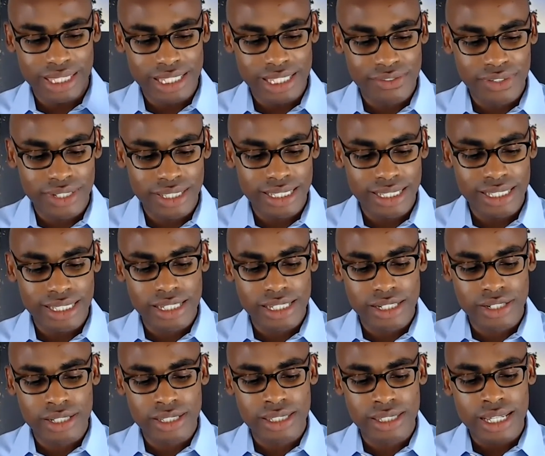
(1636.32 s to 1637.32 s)
dealing with these
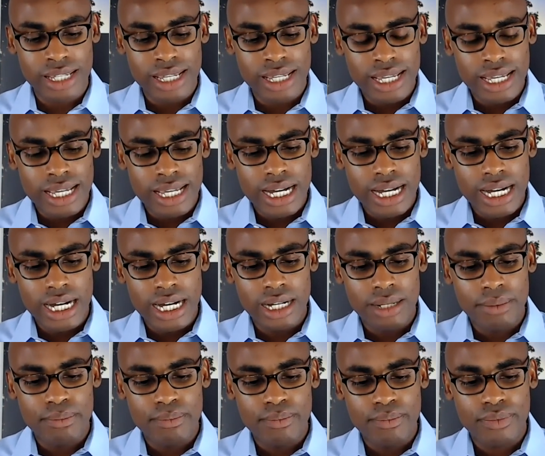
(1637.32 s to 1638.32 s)
funding decisions.
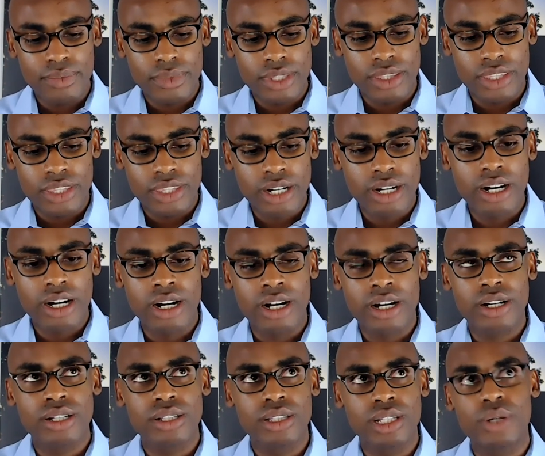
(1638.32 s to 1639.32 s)
There
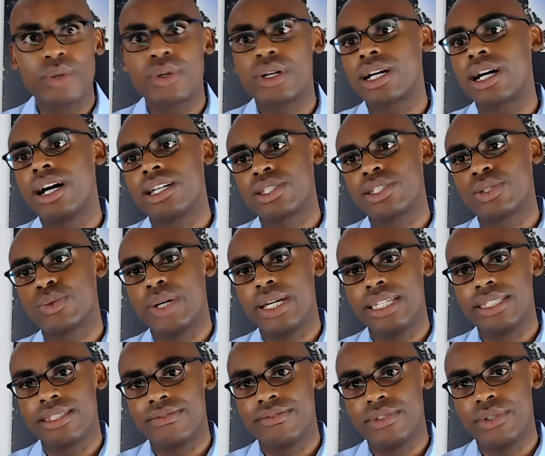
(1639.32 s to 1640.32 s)
are lower cost
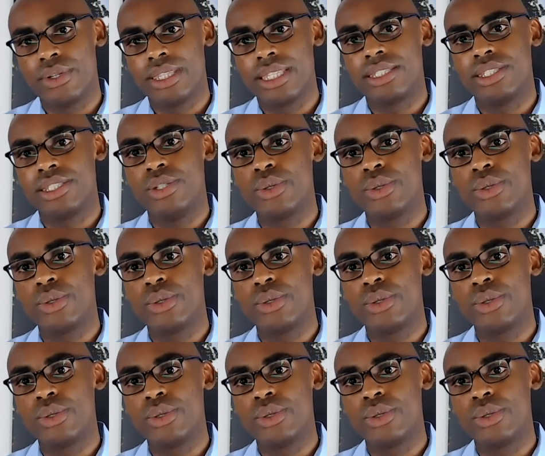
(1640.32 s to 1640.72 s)
ways of doing this.